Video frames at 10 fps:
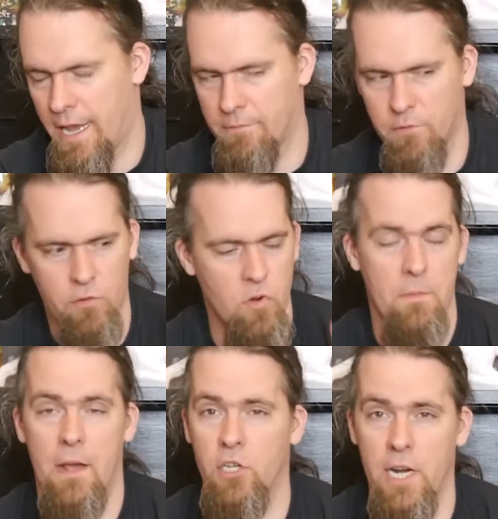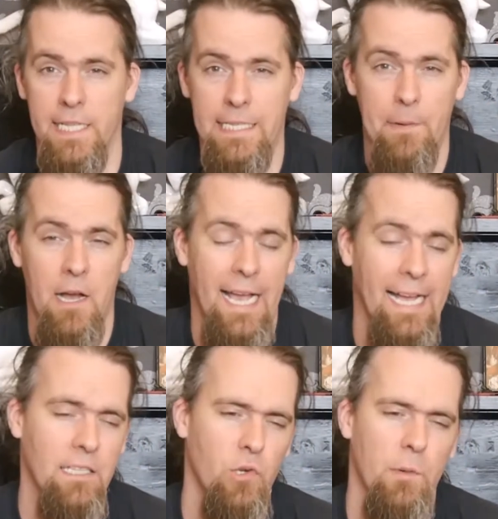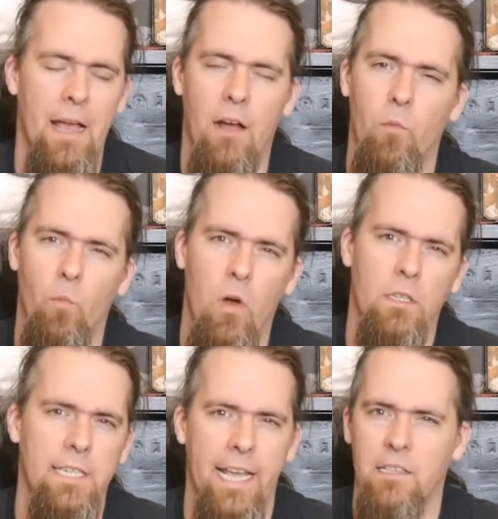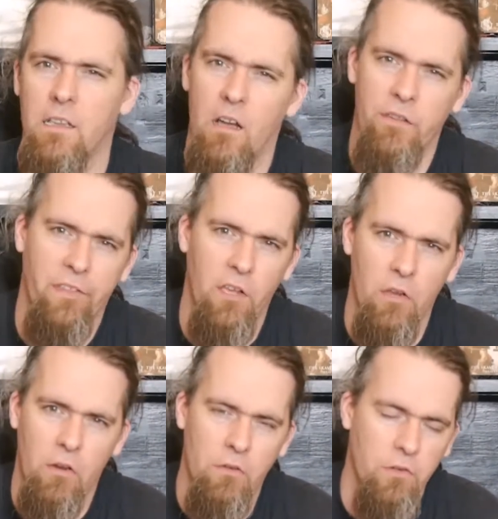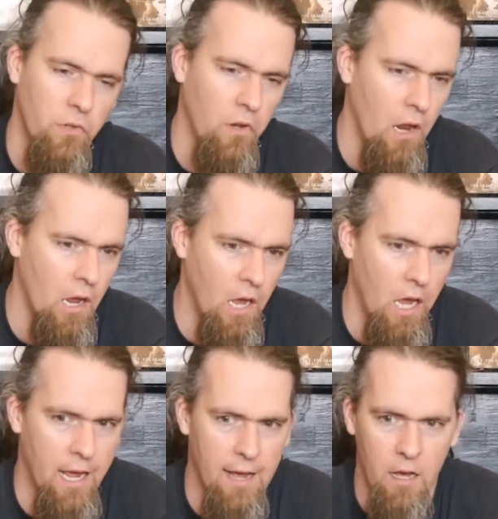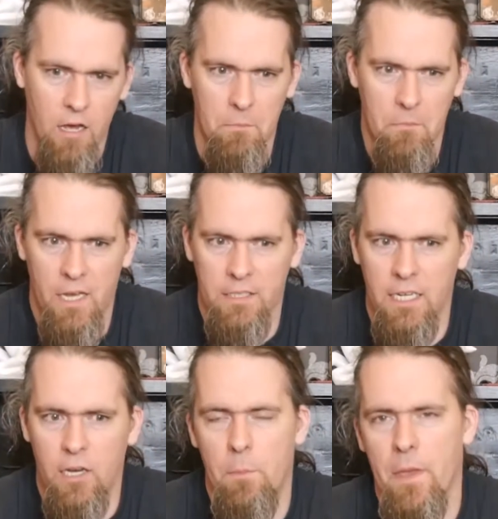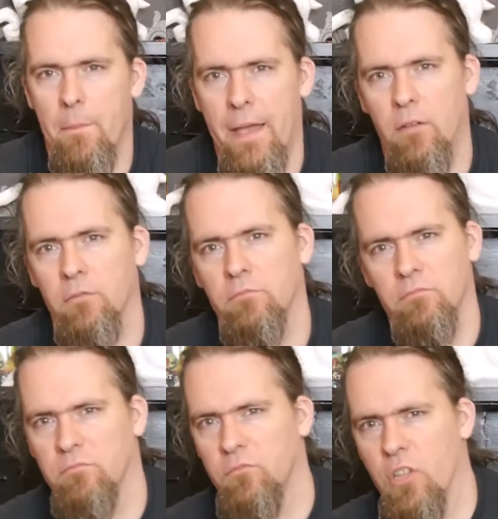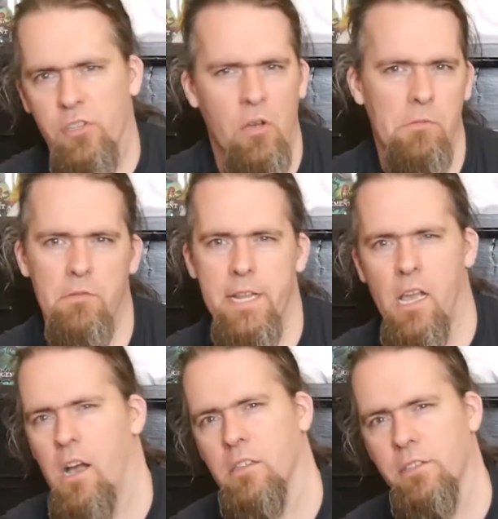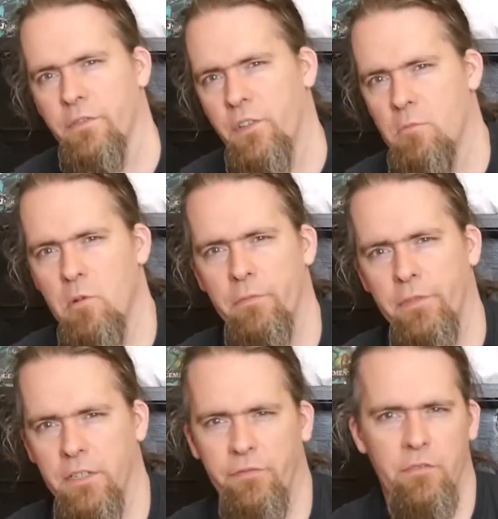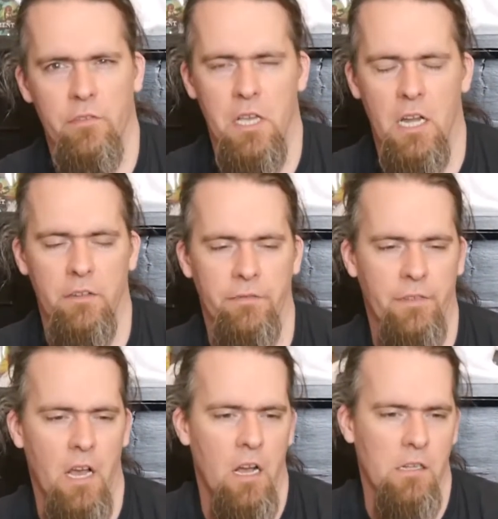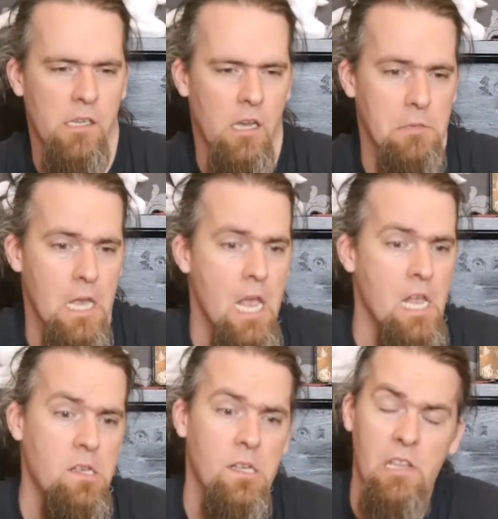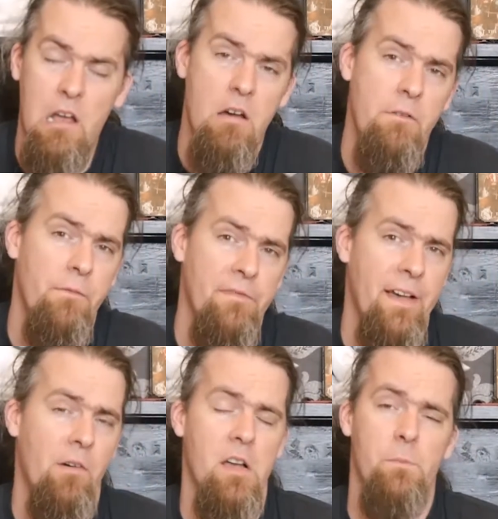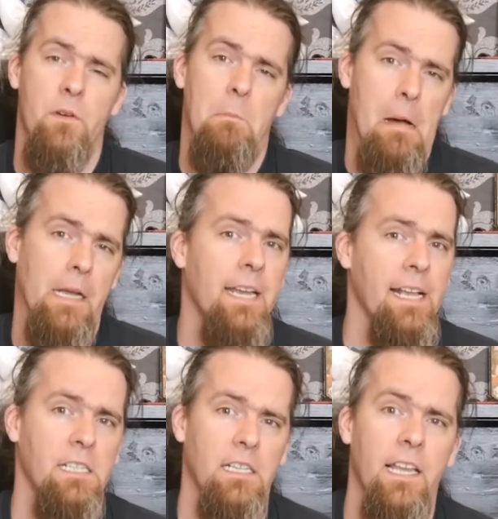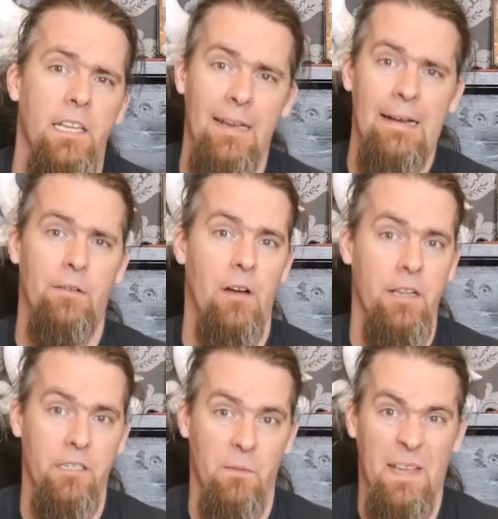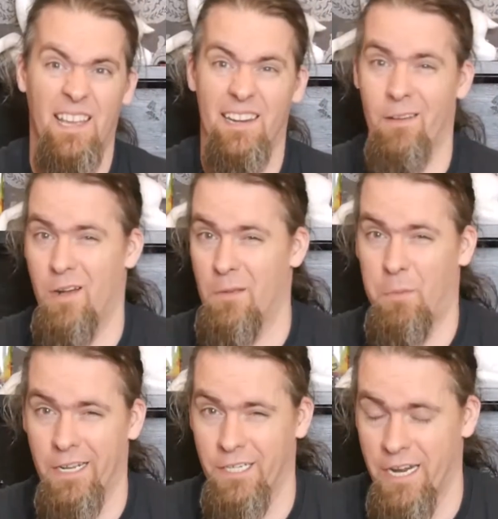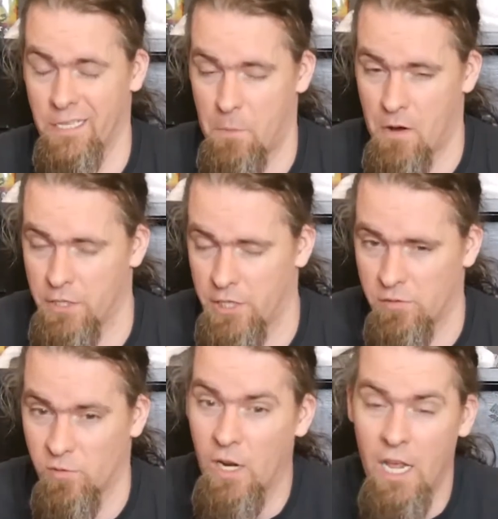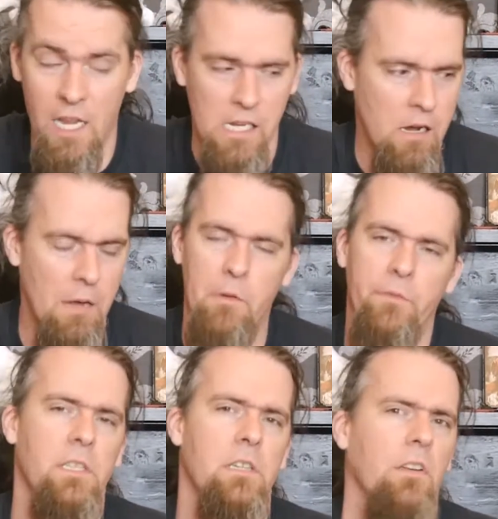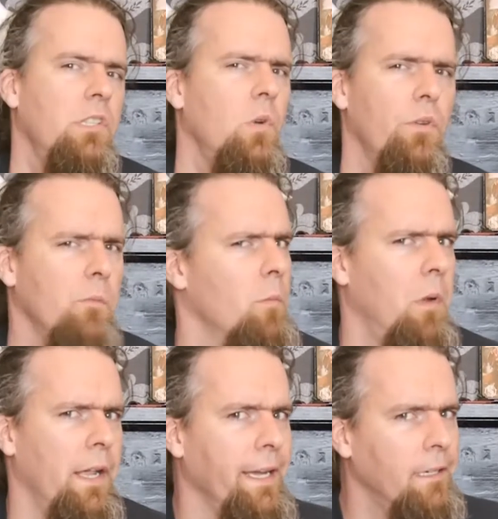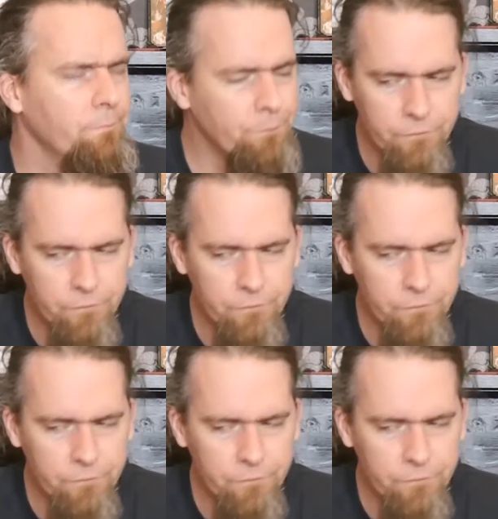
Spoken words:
am talking about Shadespire and talking about what decks I've used and a little bit about the top 3 cards that have come up for different kind of archetypes. So I'll start off with how I build my decks and let you know how I do it and how I play Shadespire in general. Now I'm obviously not a tournament player.